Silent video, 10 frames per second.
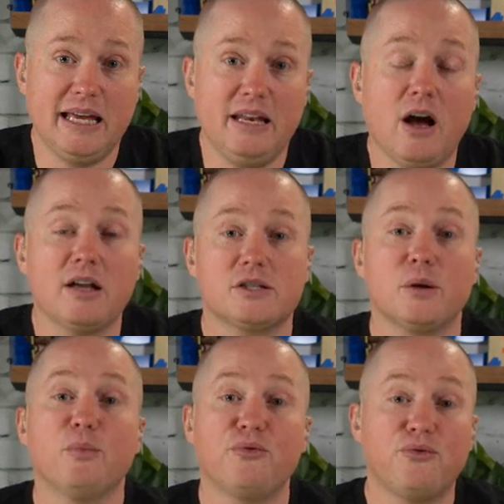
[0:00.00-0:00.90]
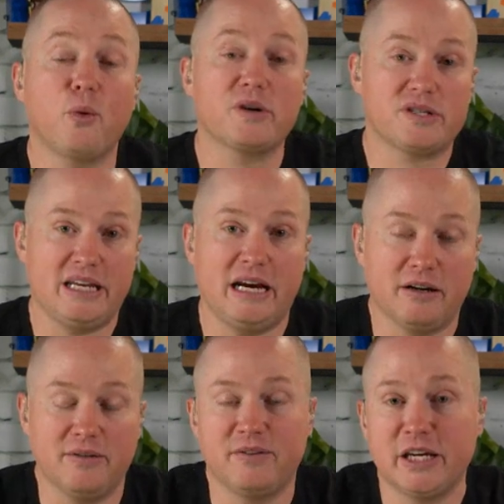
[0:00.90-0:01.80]
And not some forced
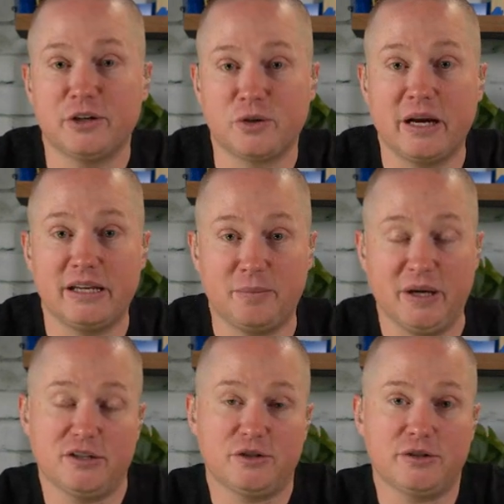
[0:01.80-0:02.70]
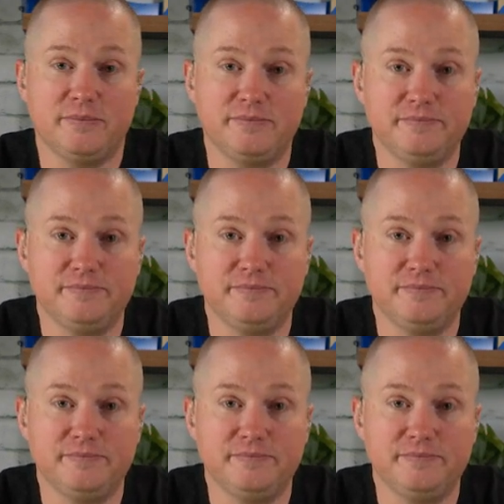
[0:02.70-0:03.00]
narrative that you're trying to pitch.